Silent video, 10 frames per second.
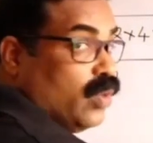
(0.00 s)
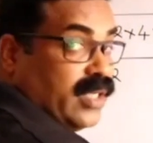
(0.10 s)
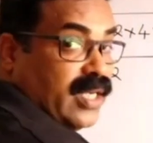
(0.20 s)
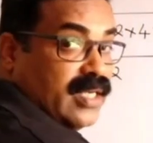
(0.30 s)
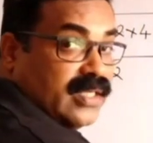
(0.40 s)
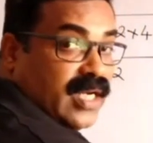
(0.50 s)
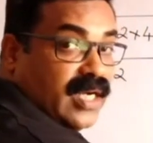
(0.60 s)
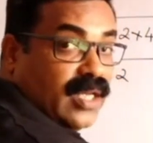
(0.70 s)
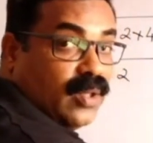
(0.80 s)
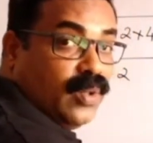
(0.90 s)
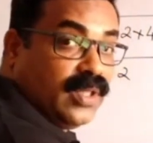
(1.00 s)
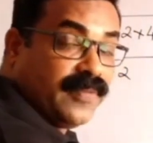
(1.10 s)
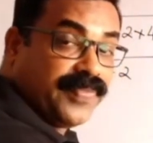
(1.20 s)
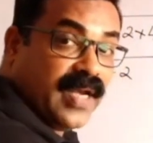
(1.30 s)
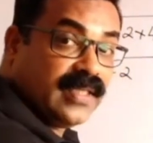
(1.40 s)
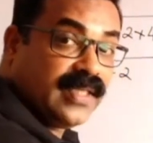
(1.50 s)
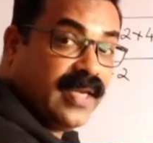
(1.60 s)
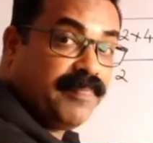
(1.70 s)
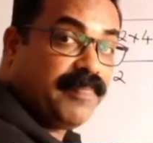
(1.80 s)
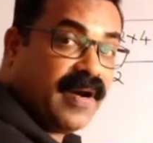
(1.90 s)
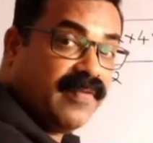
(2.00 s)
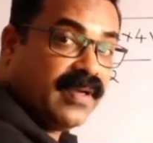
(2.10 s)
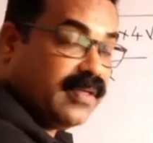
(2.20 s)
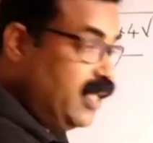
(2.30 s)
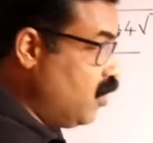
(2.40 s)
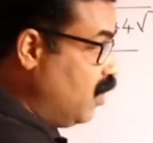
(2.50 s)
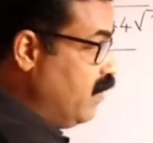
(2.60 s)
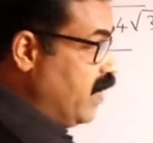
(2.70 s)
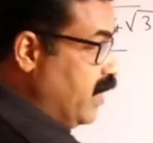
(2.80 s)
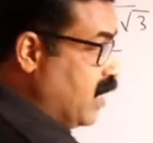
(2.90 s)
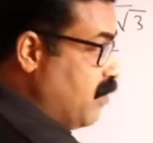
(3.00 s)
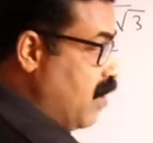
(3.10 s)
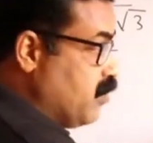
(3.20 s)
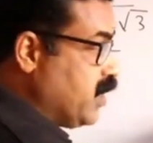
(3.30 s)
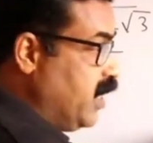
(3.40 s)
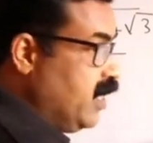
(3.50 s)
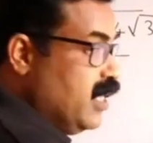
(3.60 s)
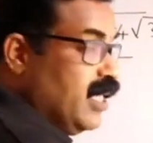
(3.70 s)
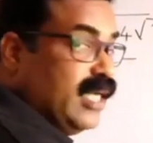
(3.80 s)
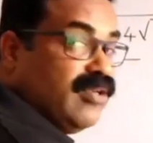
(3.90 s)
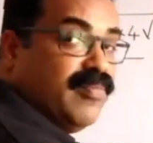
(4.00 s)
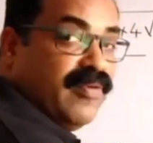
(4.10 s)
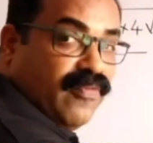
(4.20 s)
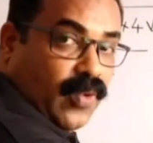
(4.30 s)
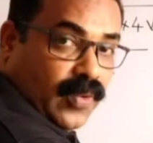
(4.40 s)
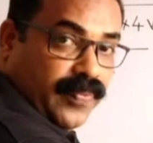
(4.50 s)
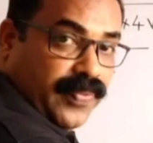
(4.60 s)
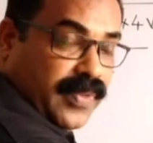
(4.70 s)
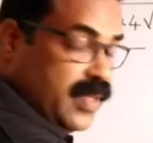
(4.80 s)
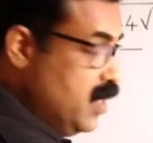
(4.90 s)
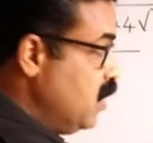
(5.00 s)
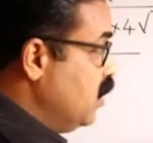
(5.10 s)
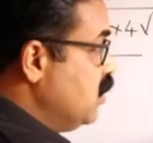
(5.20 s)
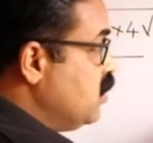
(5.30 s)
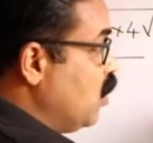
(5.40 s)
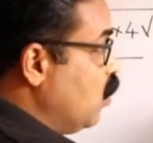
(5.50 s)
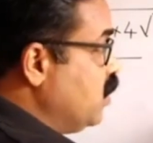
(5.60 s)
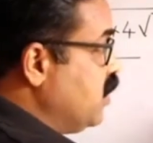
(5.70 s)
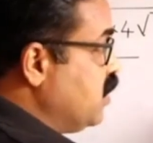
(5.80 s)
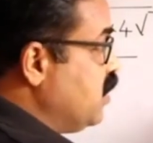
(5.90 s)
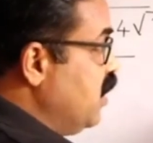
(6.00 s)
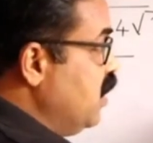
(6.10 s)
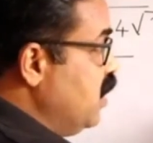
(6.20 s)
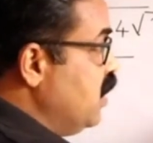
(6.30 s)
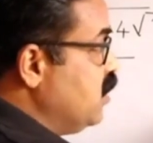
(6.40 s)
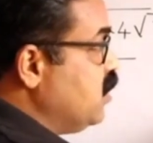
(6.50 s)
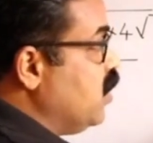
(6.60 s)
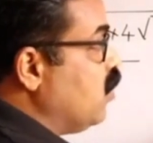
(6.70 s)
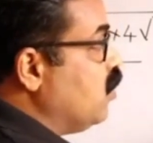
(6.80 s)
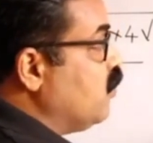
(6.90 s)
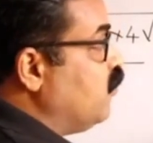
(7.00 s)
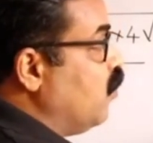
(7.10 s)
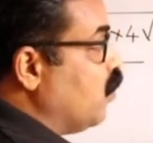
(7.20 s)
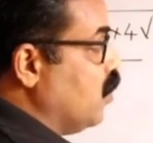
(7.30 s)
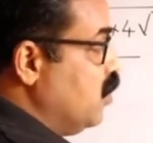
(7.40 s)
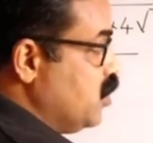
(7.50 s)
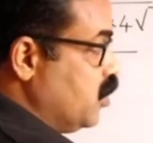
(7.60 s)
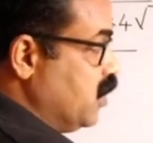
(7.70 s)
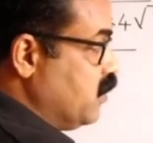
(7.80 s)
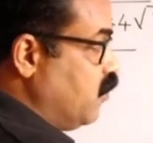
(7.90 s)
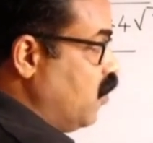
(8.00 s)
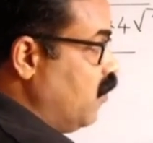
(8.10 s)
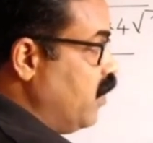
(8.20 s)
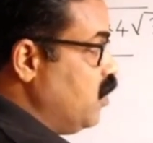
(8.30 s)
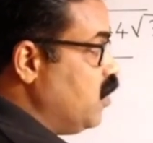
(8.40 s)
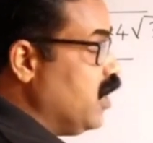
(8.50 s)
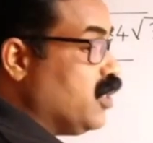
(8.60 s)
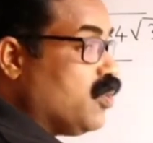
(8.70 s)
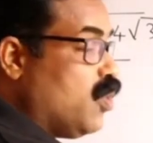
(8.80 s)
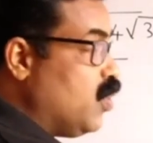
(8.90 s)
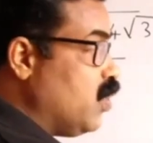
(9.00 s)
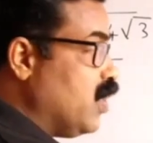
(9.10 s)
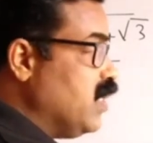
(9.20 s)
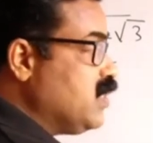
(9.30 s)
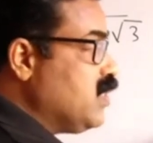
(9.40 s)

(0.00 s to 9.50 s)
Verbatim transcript: root inside a root as a power then only when it come outside it will be 4 root 16 is equal to 4. So this 4 when it go